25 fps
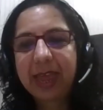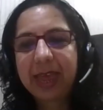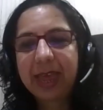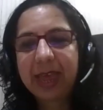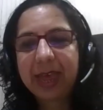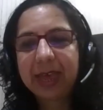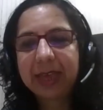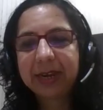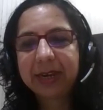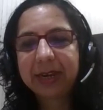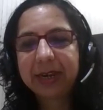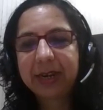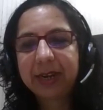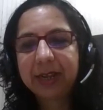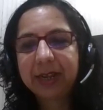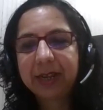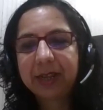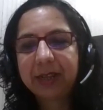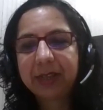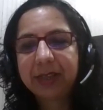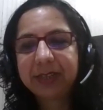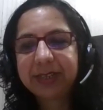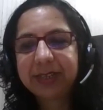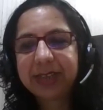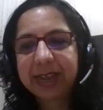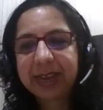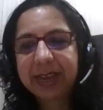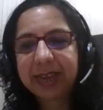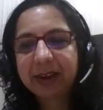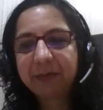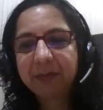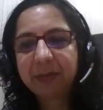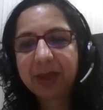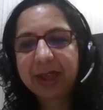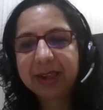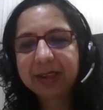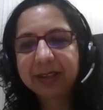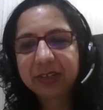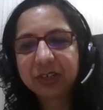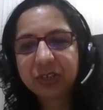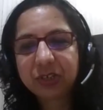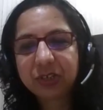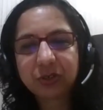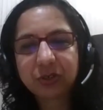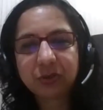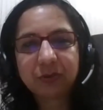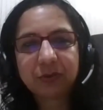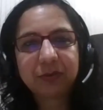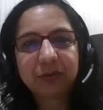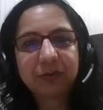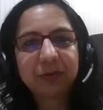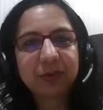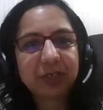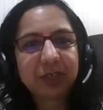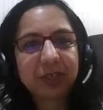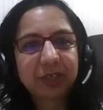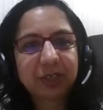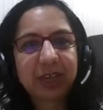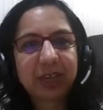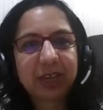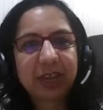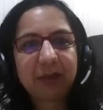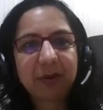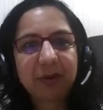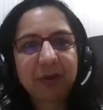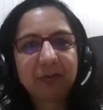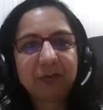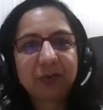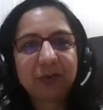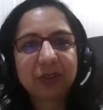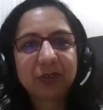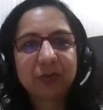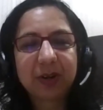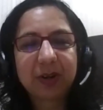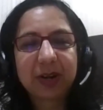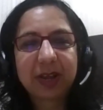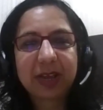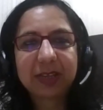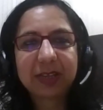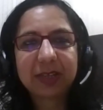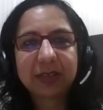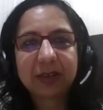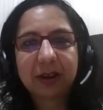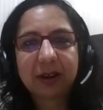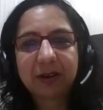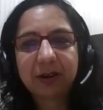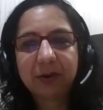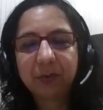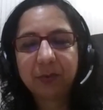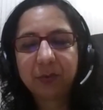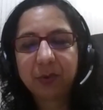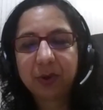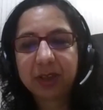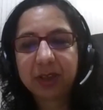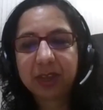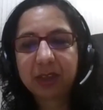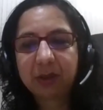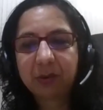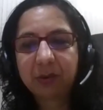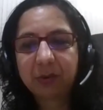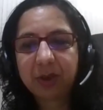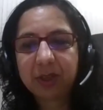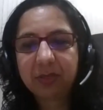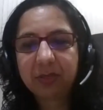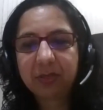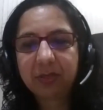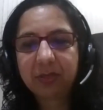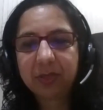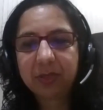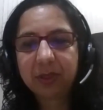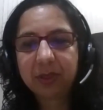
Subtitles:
And the second milestone which came in was when I started working with